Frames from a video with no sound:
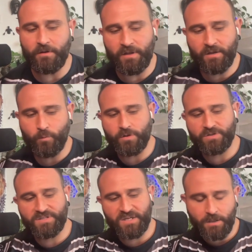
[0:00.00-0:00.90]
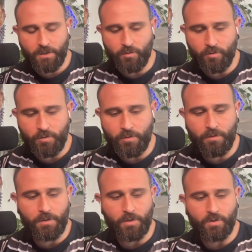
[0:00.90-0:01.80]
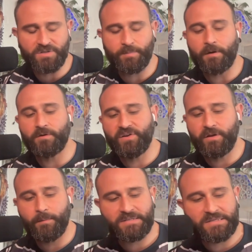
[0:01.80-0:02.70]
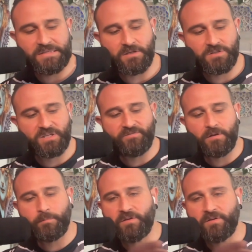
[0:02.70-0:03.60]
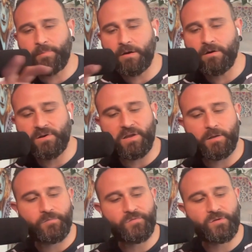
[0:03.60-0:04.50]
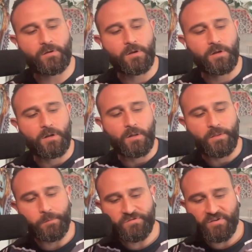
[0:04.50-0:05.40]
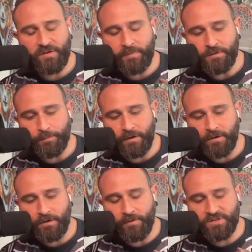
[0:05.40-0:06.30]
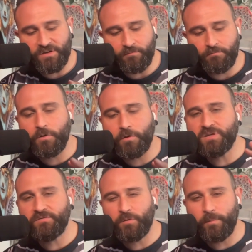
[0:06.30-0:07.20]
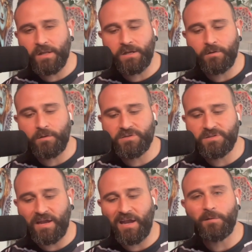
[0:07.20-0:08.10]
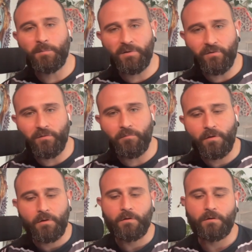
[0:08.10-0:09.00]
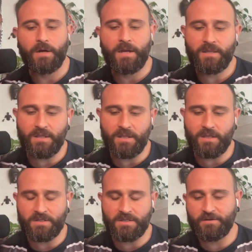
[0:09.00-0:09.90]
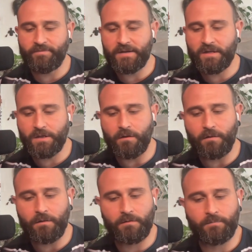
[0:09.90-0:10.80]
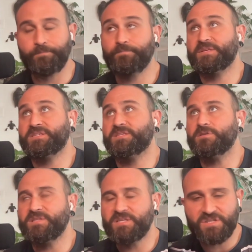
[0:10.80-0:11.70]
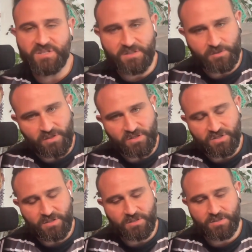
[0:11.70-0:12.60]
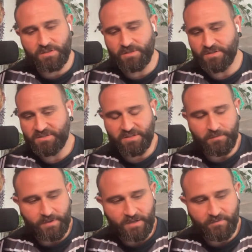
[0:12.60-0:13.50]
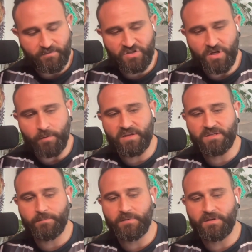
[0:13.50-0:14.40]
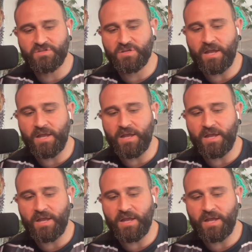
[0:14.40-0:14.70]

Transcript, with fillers: may follow like whether it's integral or spiral dynamics that there's a development of paradigms the most fundamental paradigm that was there for most of humanity was animism right and you find it in all still indigenous traditions it's at the beginning of shamanism